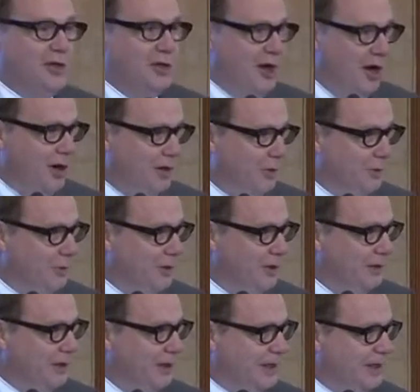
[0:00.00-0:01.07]
know
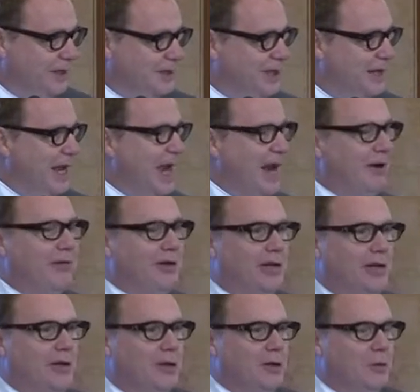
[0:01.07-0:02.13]
that it's an
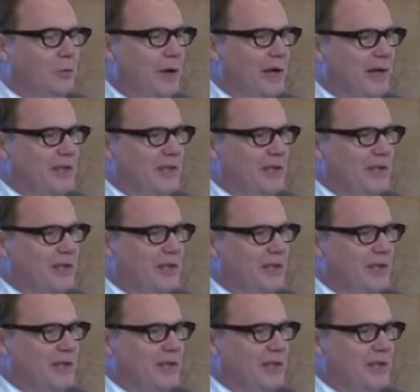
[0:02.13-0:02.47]
area where,